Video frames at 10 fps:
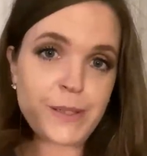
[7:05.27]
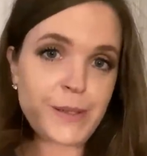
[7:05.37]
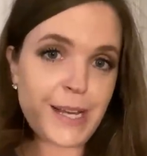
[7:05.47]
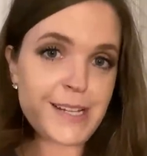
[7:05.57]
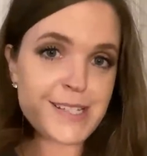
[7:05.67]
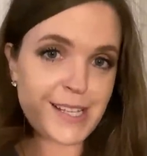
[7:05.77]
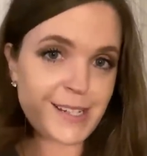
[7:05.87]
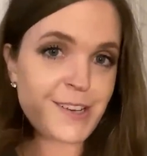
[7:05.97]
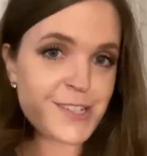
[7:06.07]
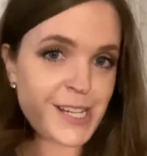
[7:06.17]
You guys can
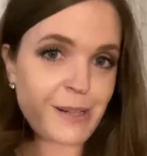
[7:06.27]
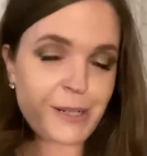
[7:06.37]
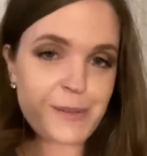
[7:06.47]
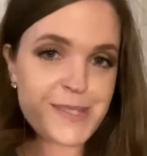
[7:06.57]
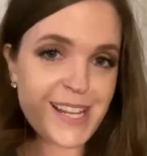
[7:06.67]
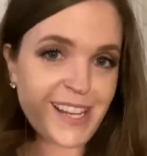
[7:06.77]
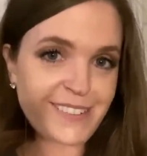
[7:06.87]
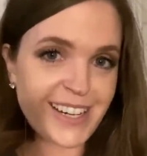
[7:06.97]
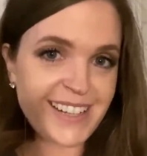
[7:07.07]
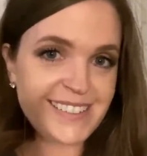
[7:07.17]
understand what I'm saying,
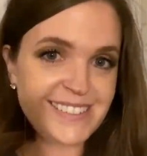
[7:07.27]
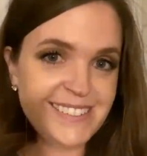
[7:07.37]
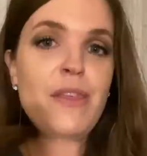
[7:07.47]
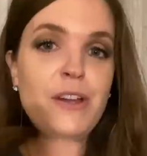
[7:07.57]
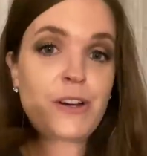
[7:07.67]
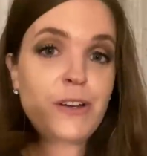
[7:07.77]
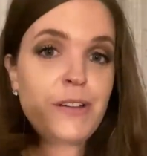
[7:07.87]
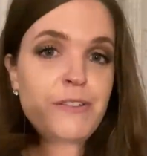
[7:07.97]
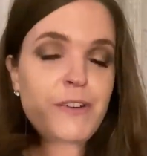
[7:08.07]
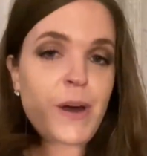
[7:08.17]
right? The girl on
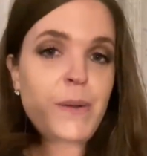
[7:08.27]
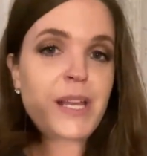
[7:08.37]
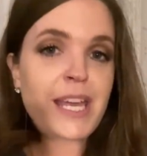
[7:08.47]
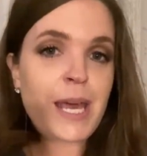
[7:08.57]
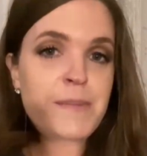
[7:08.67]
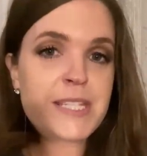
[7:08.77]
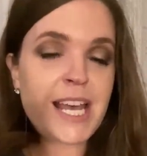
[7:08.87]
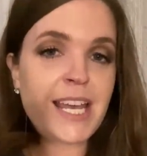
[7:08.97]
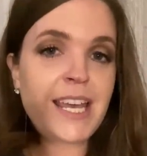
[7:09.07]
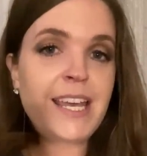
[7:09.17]
the phone kept
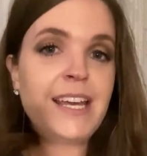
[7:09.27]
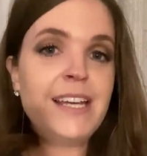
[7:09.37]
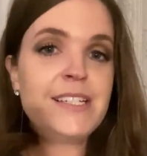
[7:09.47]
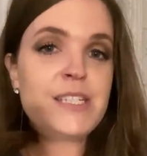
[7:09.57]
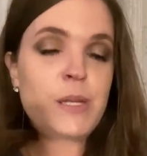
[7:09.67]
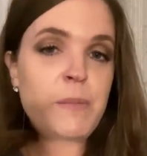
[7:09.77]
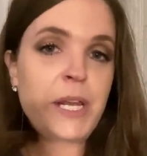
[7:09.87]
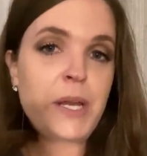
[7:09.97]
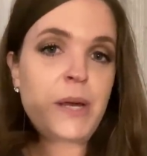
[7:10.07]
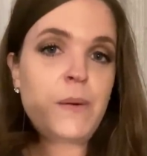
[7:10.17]
saying
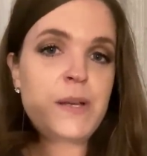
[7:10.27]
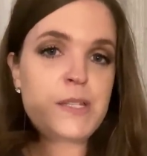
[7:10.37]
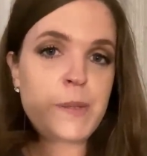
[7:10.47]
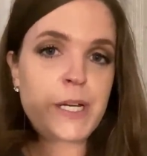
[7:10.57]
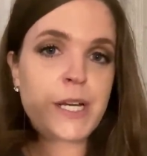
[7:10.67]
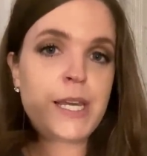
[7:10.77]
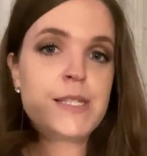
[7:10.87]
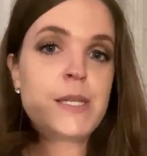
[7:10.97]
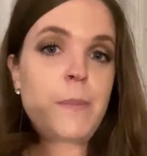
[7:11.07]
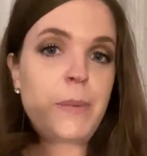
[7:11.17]
tomato
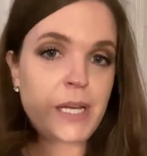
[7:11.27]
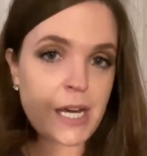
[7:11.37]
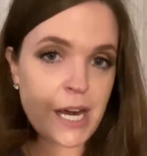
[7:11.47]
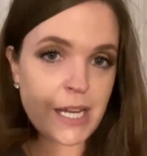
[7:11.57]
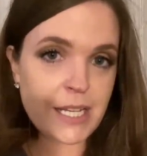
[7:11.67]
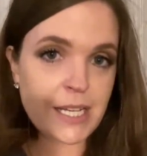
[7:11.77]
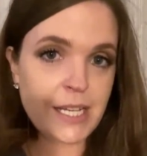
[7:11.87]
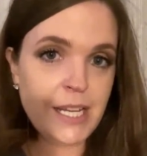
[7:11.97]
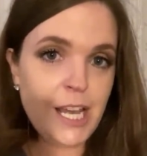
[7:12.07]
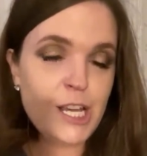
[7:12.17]
asparagus
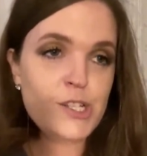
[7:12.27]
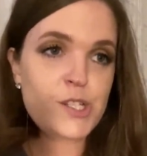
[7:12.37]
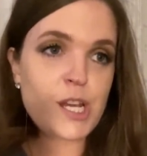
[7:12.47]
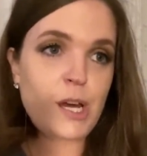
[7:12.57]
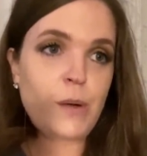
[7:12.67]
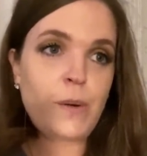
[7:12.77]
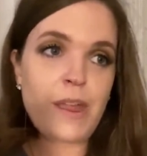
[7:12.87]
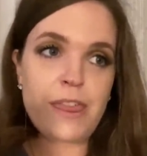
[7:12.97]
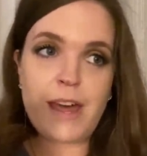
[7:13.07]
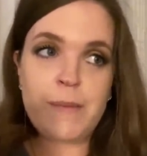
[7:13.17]
piccata.
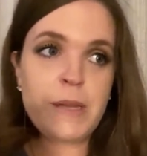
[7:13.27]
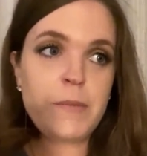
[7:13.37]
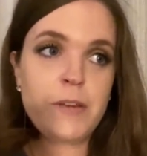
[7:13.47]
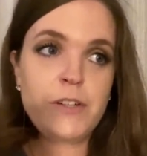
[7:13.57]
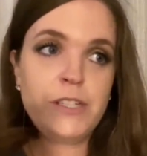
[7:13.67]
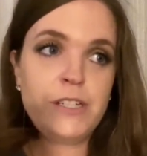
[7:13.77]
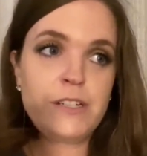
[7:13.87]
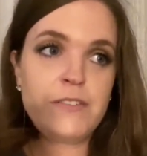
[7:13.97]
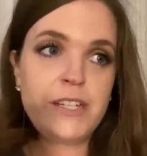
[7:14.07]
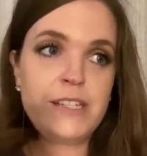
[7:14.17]
So that made me really
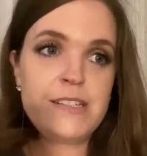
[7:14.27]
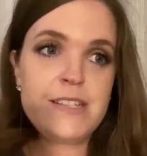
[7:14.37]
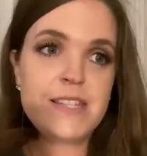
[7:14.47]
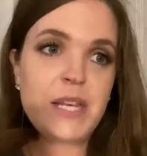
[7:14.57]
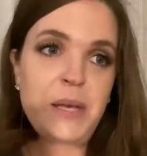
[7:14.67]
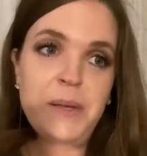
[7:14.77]
nervous.